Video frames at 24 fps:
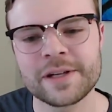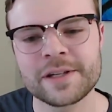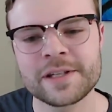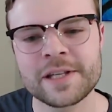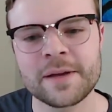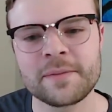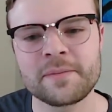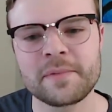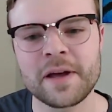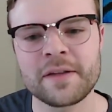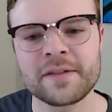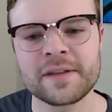
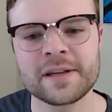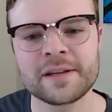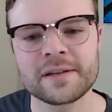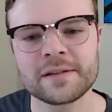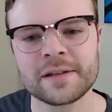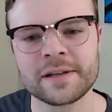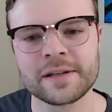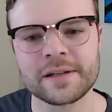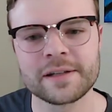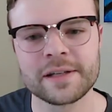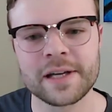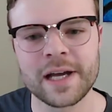except I think
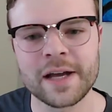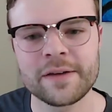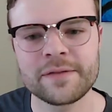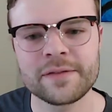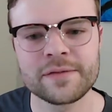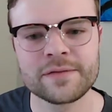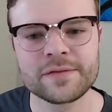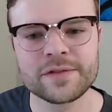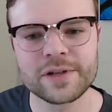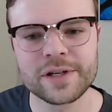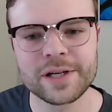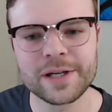like Knife
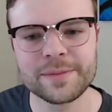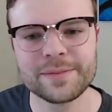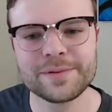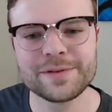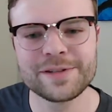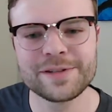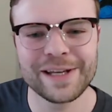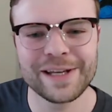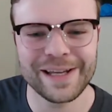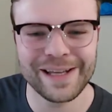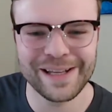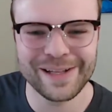of Dreams
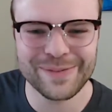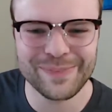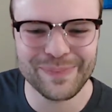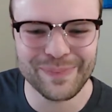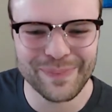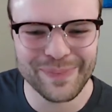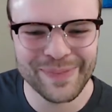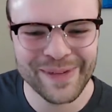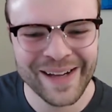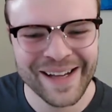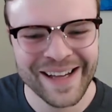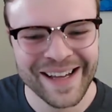is
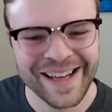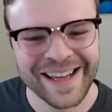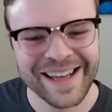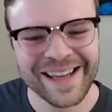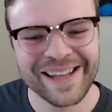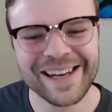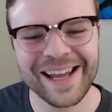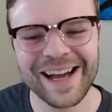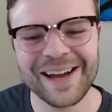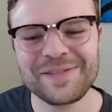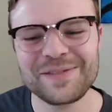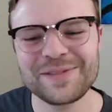
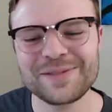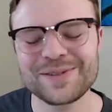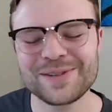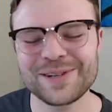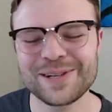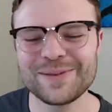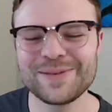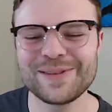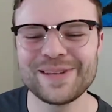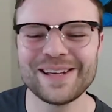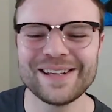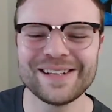Knife of
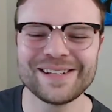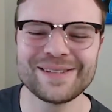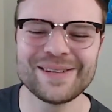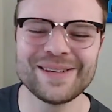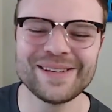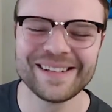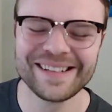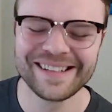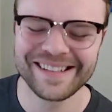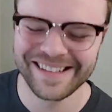Dreams is.